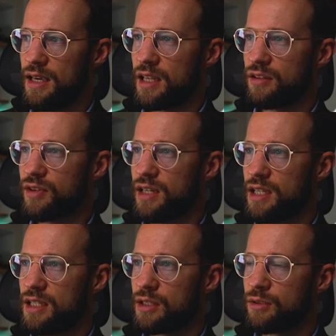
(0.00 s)
And if I
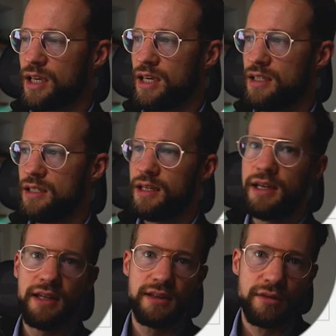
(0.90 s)
click OK,
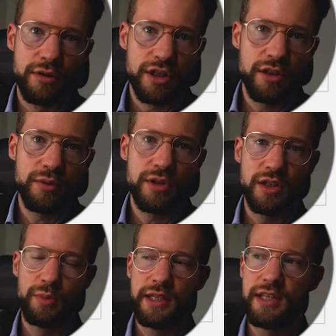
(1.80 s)
the result will
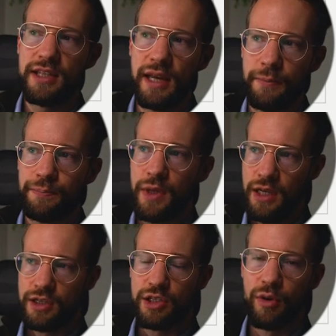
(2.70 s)
still be the same.
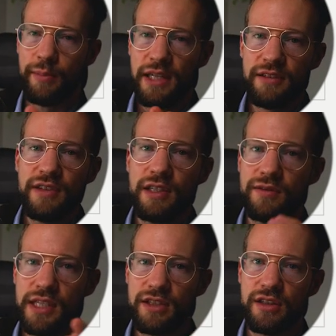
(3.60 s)
So a benefit of
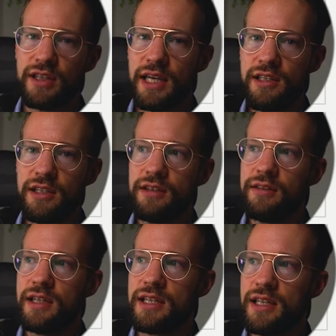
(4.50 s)
list contains
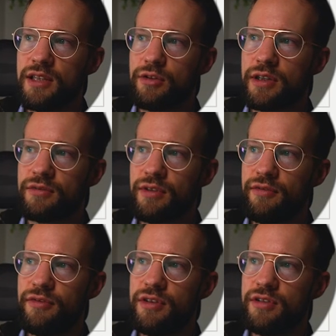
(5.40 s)
here is that you can
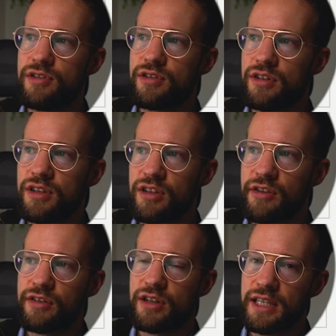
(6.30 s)
reference
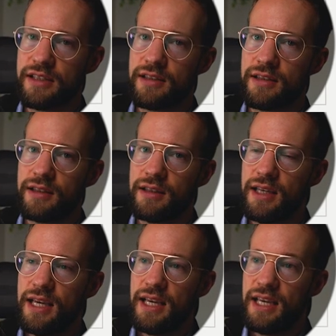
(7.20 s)
another list.
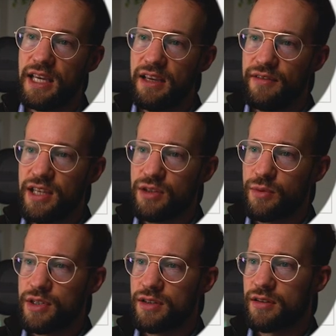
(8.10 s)
If this
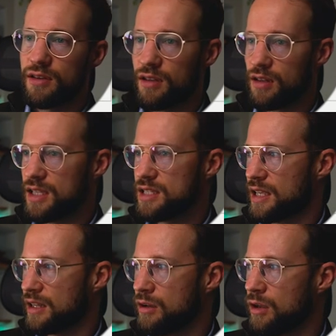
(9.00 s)
wasn't a list
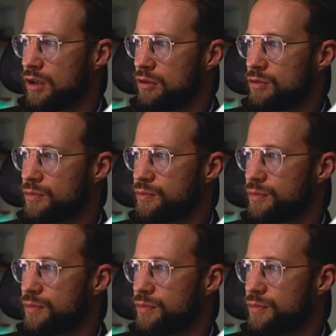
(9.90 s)
at all,